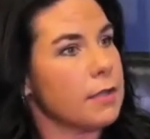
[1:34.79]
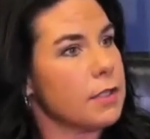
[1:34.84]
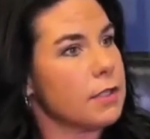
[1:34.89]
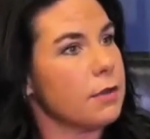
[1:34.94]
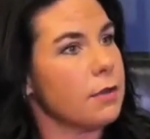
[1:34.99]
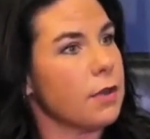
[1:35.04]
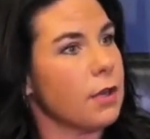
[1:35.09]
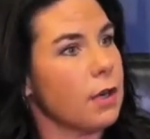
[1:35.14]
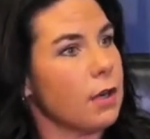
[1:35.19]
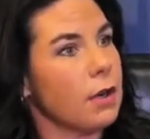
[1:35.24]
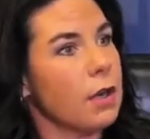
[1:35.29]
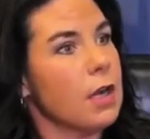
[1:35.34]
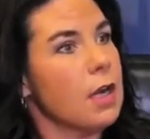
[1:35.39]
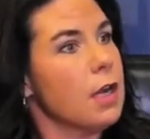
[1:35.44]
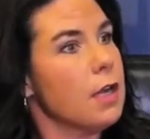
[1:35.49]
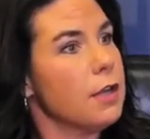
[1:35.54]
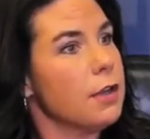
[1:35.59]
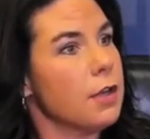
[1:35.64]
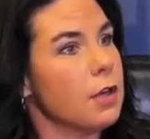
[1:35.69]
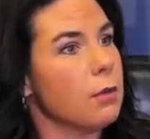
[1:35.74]
And so their
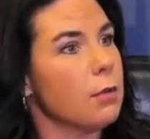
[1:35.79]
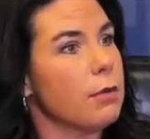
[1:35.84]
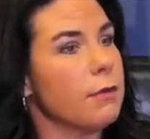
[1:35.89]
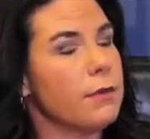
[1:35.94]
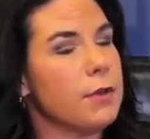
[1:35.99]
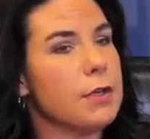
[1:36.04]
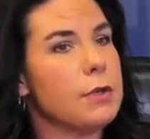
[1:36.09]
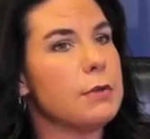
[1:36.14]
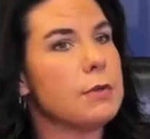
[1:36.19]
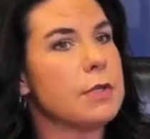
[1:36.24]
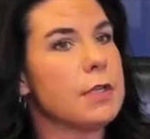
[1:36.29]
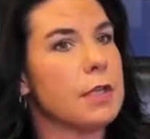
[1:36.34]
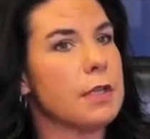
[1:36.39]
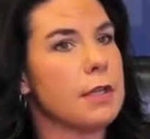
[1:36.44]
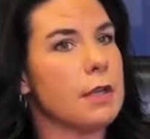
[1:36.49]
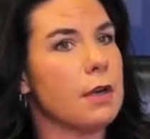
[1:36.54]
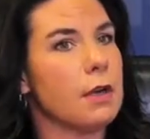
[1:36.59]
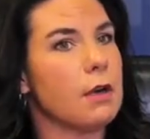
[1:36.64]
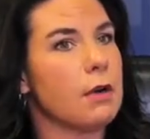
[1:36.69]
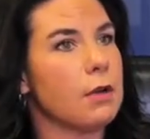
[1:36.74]
reviews
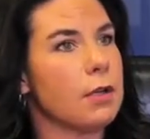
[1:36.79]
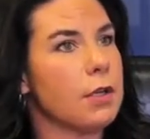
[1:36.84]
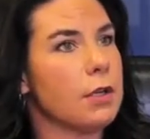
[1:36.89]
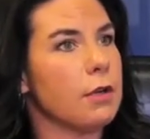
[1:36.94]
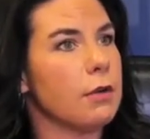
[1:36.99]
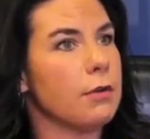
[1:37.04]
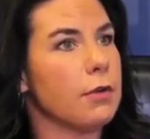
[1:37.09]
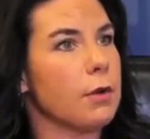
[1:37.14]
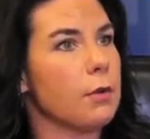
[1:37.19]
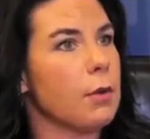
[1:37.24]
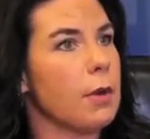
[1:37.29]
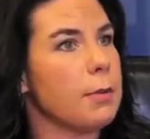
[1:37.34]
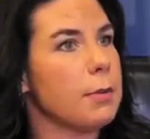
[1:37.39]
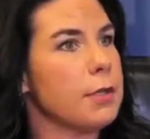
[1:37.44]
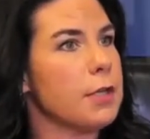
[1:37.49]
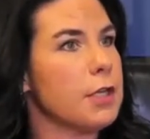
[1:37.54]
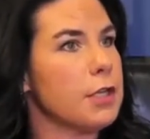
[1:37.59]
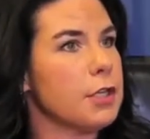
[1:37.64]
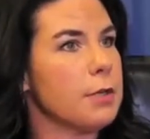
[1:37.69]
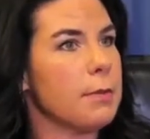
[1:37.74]
and their, you know, their
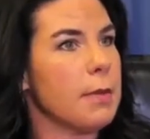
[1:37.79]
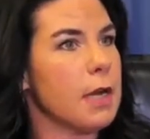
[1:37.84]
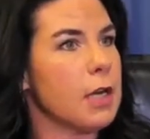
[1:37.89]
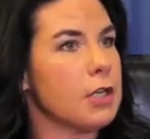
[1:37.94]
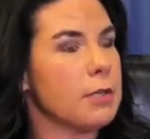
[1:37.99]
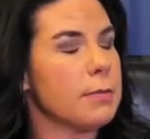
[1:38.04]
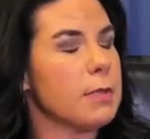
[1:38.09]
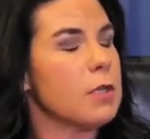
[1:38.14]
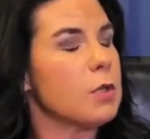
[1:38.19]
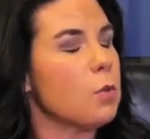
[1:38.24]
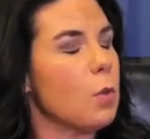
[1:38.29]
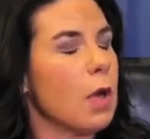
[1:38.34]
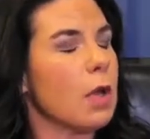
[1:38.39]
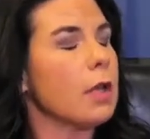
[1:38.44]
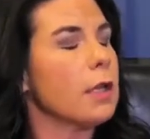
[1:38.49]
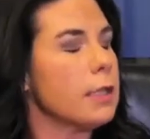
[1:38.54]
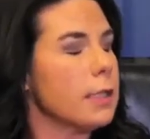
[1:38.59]
reputation management is well